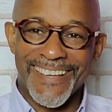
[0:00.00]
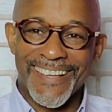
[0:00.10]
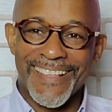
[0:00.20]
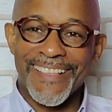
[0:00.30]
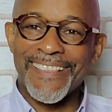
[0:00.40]

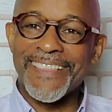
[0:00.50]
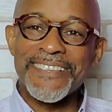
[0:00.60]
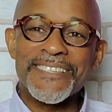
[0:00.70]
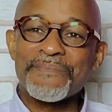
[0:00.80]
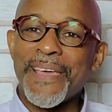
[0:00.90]

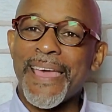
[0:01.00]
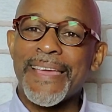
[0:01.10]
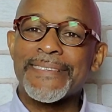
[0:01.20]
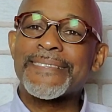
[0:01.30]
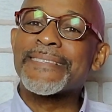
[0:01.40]
This
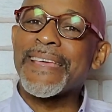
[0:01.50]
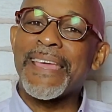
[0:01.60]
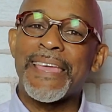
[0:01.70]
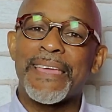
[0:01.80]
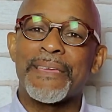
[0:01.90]
may
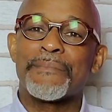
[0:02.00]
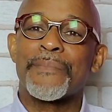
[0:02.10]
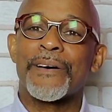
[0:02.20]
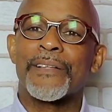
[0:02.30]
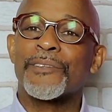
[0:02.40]
seem
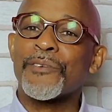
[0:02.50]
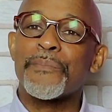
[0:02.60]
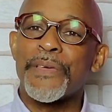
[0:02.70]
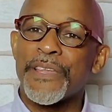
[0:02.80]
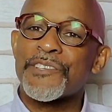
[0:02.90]
a little
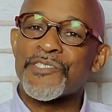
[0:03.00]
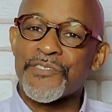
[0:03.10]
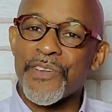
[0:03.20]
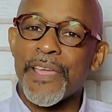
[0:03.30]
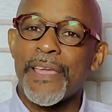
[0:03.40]
bit
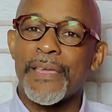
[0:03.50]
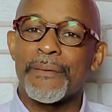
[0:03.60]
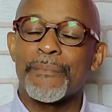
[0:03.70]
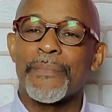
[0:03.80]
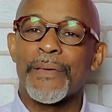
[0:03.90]

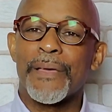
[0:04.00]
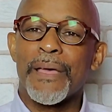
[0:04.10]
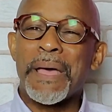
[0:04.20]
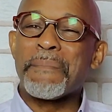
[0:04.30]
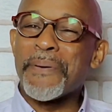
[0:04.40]
extreme,
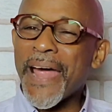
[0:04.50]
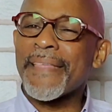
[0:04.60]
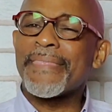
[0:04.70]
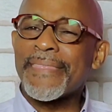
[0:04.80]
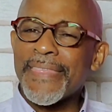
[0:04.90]
but
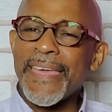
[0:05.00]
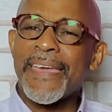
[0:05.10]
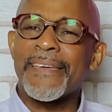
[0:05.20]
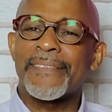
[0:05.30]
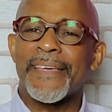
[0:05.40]
I
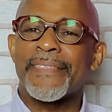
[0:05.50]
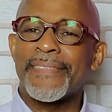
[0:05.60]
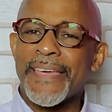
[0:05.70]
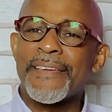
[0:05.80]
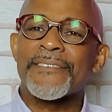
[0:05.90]
think that
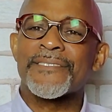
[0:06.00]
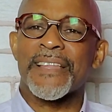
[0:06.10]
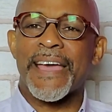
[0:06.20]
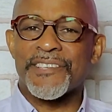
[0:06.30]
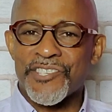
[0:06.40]
thinkers
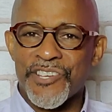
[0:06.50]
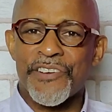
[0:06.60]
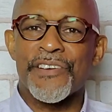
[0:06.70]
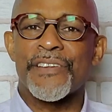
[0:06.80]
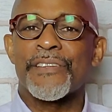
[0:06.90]
like
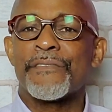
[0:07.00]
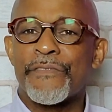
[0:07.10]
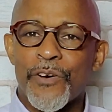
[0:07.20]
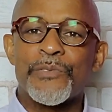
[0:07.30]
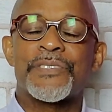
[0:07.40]
Sheridan and
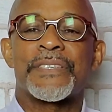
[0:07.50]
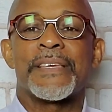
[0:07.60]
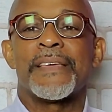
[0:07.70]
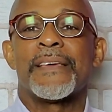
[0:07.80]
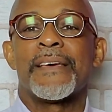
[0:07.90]

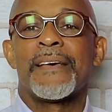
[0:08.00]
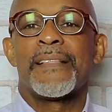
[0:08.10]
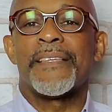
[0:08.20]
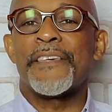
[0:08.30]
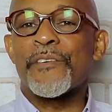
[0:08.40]
Voci,
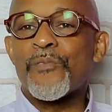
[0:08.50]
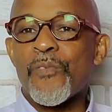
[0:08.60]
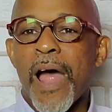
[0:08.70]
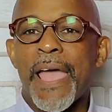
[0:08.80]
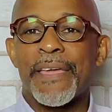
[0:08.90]
that they're
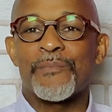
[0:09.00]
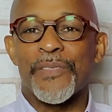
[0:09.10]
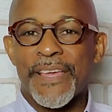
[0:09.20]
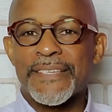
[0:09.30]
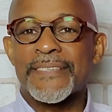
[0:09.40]
right
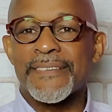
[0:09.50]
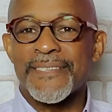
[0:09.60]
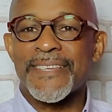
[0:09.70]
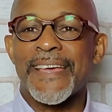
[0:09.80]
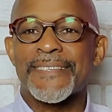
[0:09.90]
when they
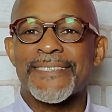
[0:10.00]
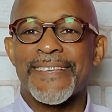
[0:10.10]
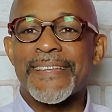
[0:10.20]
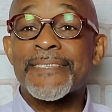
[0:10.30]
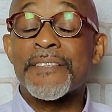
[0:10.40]
suggest
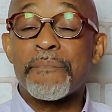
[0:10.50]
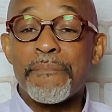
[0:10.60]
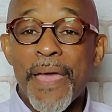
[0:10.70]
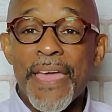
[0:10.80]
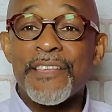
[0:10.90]
that it's the
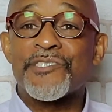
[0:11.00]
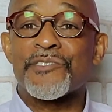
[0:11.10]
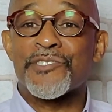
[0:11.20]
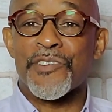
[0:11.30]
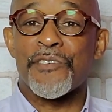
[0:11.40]
major
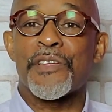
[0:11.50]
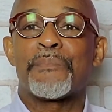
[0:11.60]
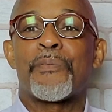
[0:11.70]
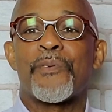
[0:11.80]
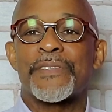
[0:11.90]
turning
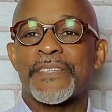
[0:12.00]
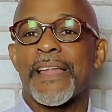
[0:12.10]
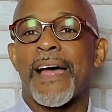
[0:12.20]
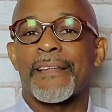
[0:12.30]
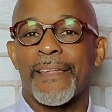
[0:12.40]
points in
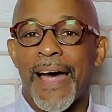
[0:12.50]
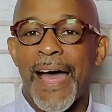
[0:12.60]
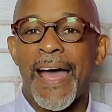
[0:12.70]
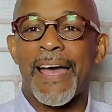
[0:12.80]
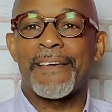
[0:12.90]
our
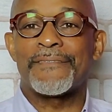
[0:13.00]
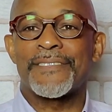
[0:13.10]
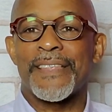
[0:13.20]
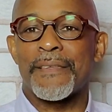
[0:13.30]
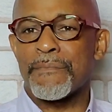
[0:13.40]
lives
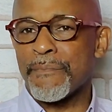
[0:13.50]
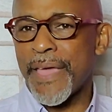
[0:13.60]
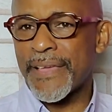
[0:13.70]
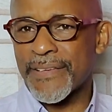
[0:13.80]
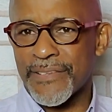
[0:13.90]
that
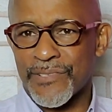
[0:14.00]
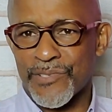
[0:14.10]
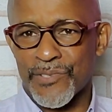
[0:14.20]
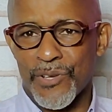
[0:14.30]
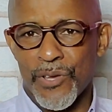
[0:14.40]
make
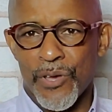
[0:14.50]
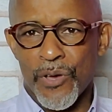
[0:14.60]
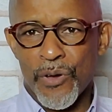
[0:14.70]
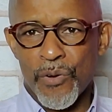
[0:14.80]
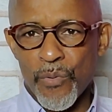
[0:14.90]
us
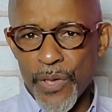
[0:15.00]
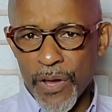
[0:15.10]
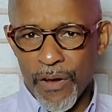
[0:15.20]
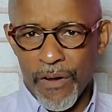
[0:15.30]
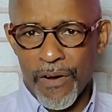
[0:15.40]
who we
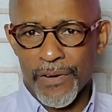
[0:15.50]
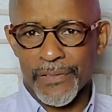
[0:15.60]
are.